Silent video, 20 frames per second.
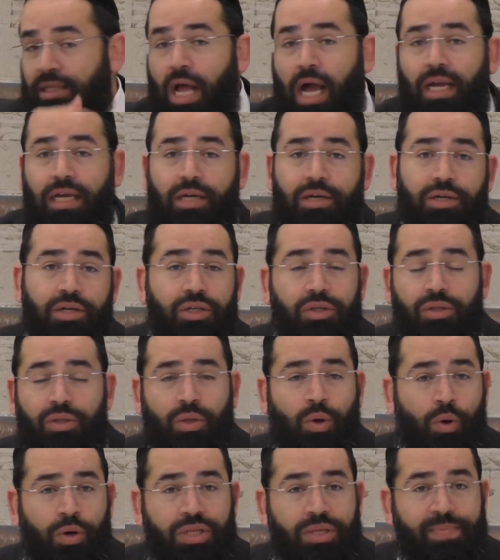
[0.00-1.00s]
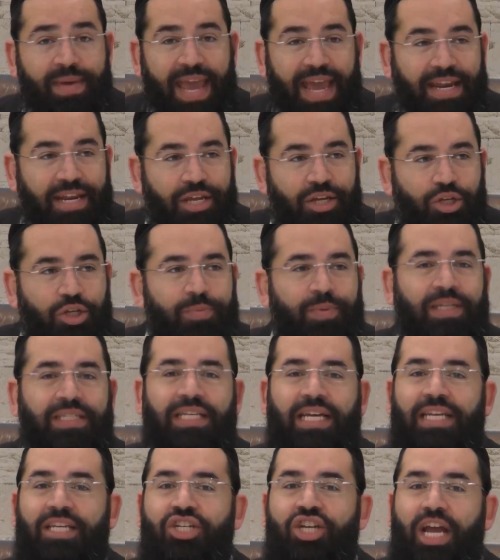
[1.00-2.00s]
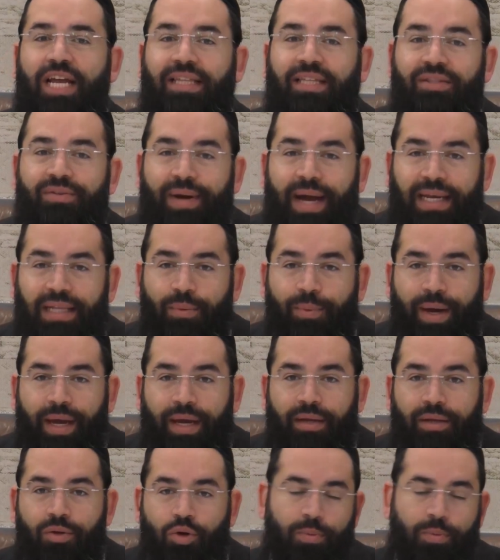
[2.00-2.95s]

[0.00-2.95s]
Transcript: not going to be any issues because they're going to shecht it right away.